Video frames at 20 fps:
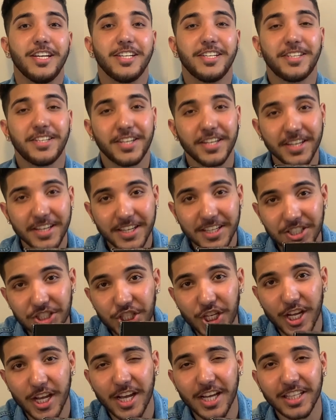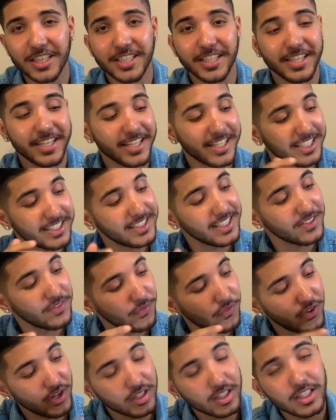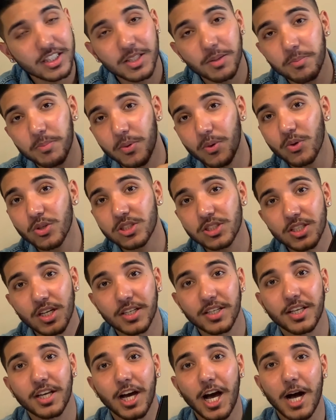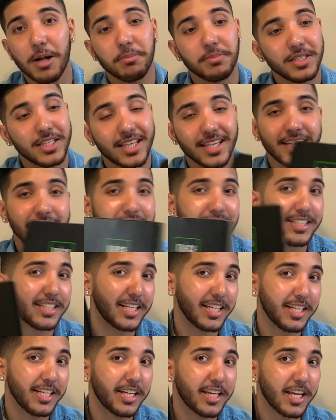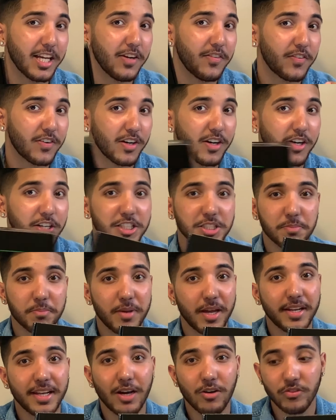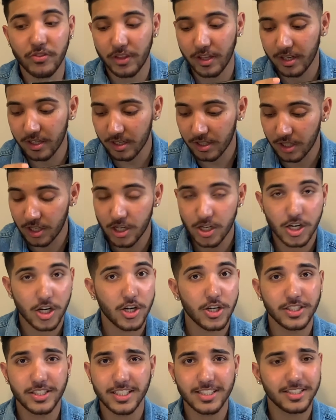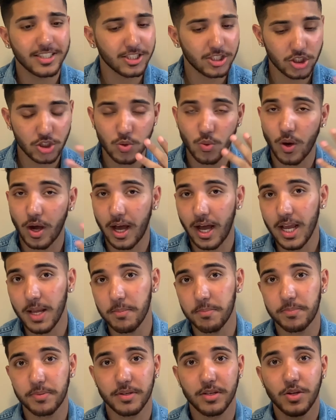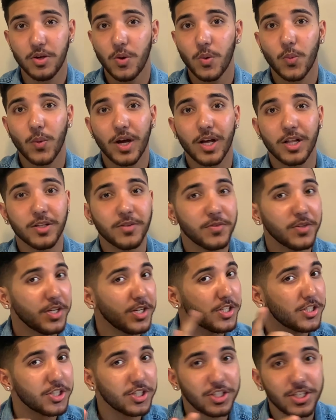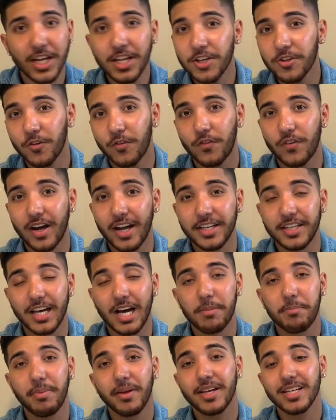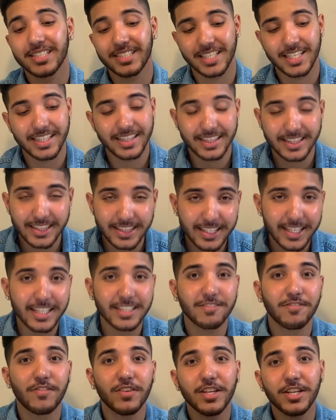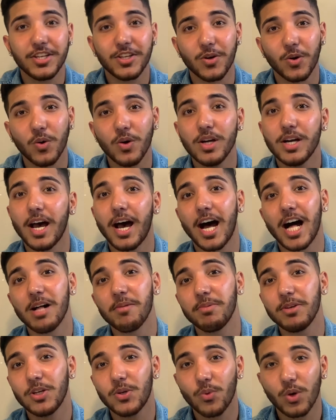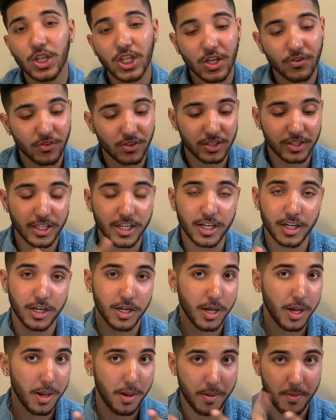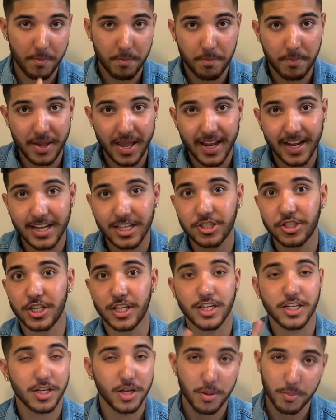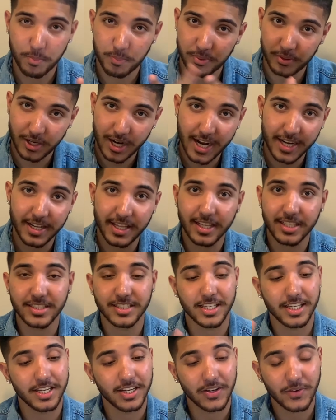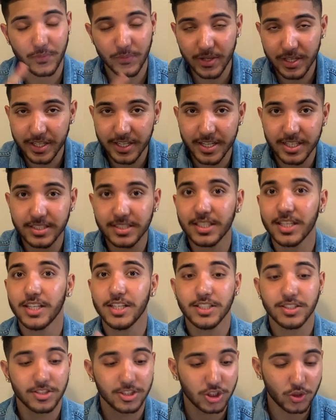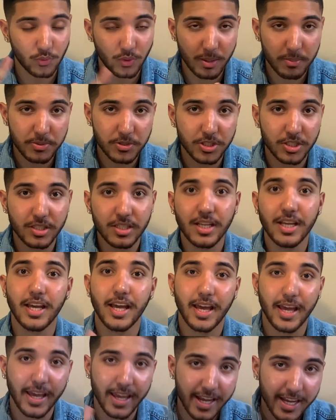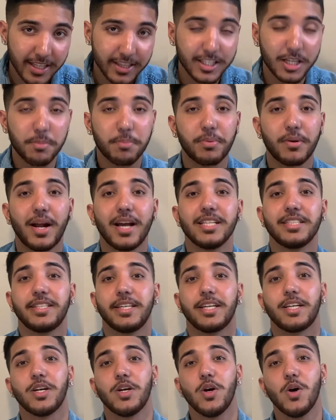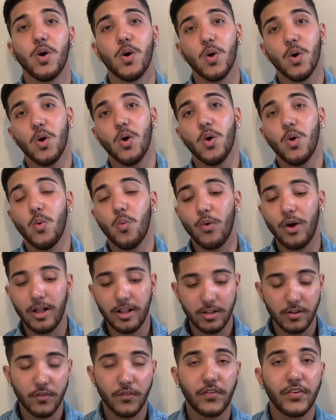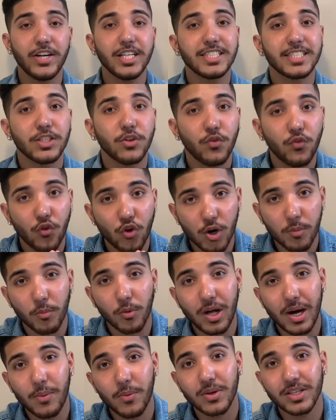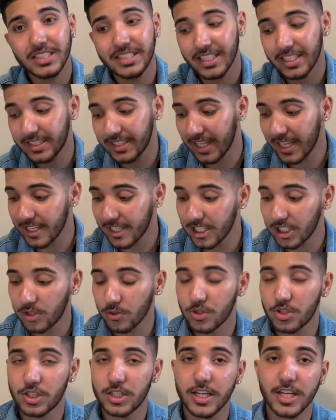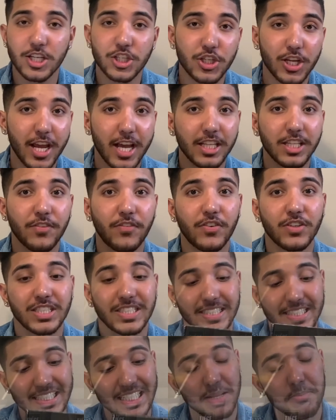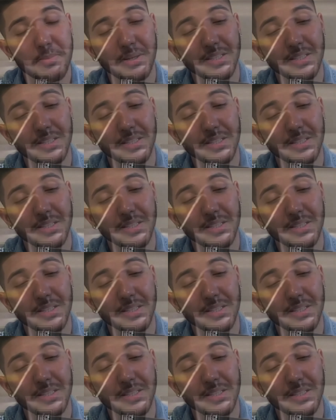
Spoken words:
Tiege Hanley, is it really the most uncomplicated skincare for us men out there? Or is it just too hype? Well, today you'll find out because in this video, I'll be going over their packaging, products, ingredients, subscription, and their pricing. Well, first and foremost, I want to say thank you to Tiege Hanley for sending me